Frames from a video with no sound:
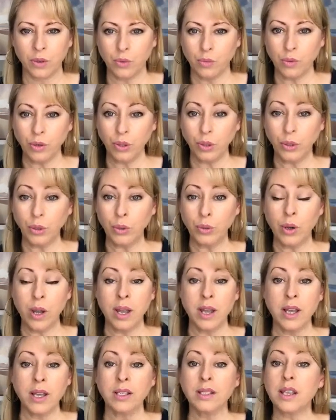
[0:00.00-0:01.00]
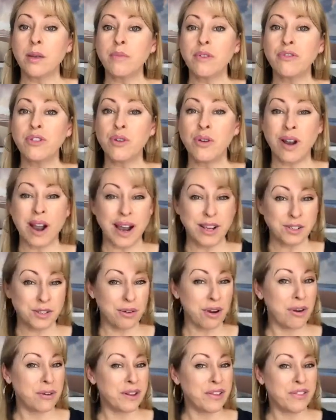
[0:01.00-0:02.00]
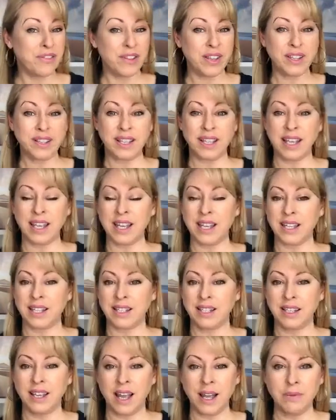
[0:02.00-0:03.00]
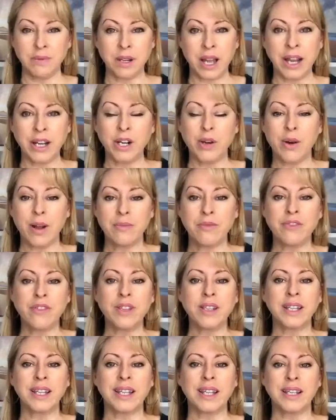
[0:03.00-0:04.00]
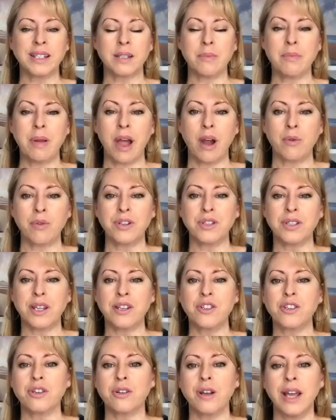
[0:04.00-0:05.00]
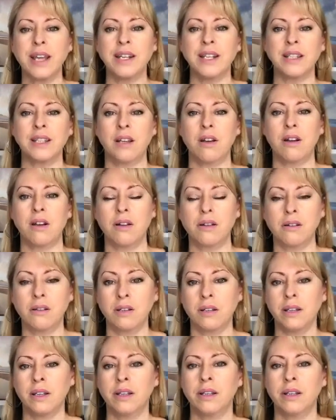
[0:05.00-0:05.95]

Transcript: Woo! Some of you guys are already feeling it. I know I'm feeling it in the power center and in the heart.